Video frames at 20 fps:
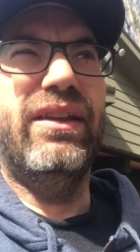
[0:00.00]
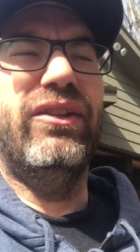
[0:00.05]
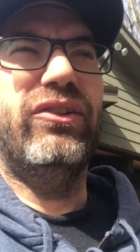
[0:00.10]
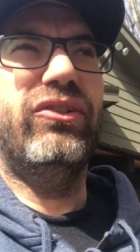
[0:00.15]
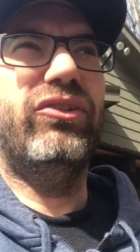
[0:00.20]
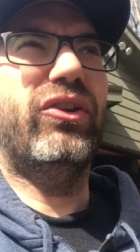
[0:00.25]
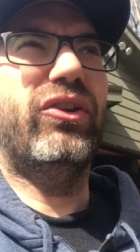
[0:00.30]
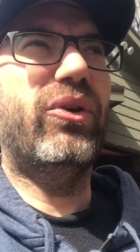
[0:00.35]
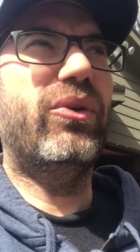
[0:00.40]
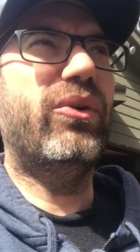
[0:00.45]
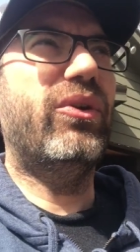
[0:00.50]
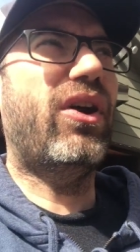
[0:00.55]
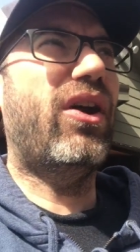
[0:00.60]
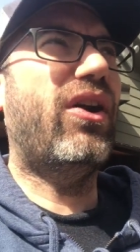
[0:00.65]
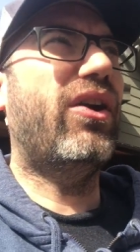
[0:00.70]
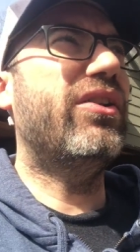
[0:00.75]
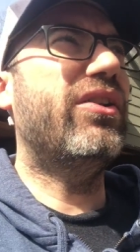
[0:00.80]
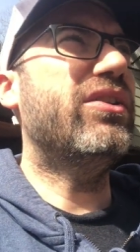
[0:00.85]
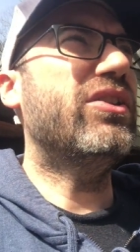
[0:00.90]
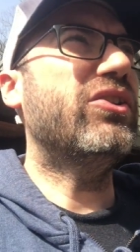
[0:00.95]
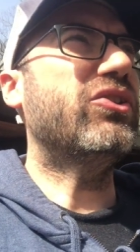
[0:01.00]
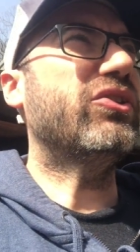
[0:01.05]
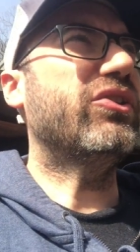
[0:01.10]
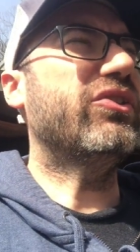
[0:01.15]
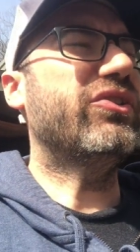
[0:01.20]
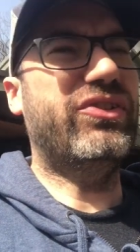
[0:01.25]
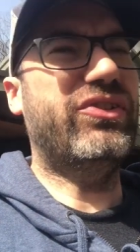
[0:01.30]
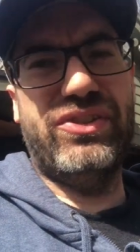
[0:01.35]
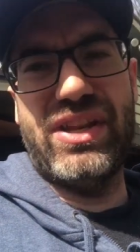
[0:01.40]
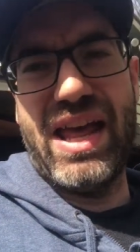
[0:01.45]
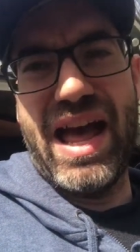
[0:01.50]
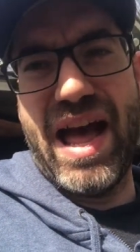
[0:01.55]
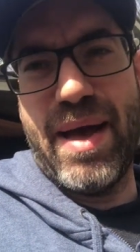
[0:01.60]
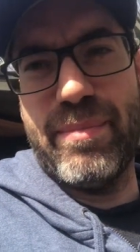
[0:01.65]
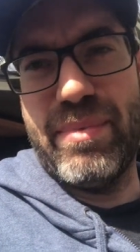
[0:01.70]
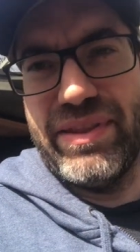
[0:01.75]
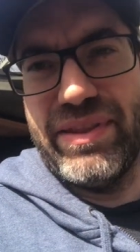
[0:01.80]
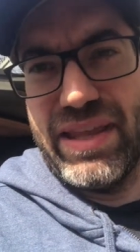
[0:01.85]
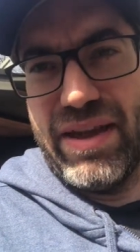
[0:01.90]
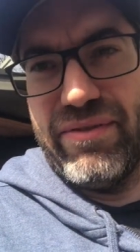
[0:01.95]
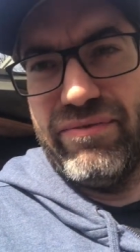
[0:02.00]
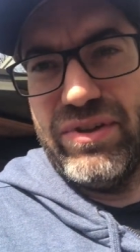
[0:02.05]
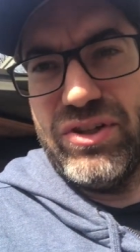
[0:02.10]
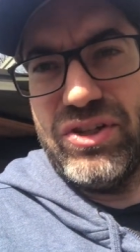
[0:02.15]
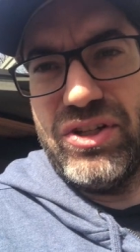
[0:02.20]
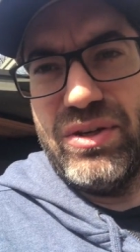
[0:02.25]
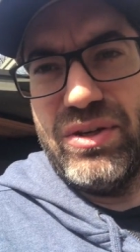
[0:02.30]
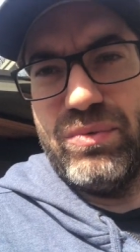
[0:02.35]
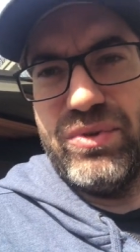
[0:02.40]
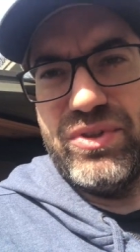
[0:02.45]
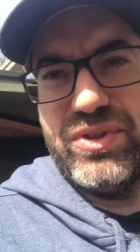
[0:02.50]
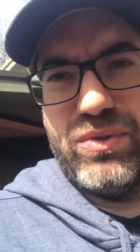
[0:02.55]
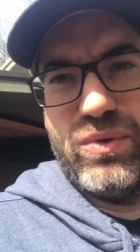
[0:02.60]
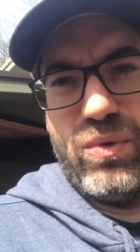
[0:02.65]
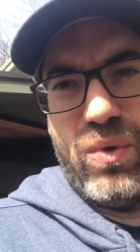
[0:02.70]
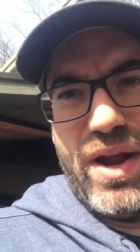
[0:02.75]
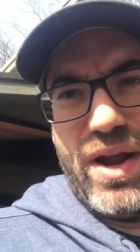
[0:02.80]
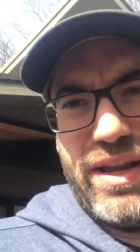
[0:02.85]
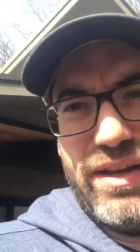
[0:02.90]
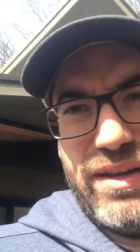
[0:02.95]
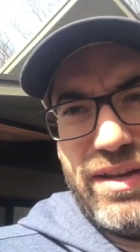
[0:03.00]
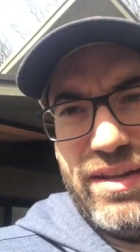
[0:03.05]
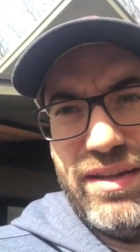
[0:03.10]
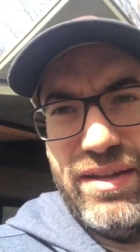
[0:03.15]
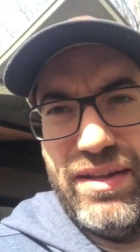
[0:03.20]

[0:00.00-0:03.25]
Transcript: So, our initial stab at that vision was quite,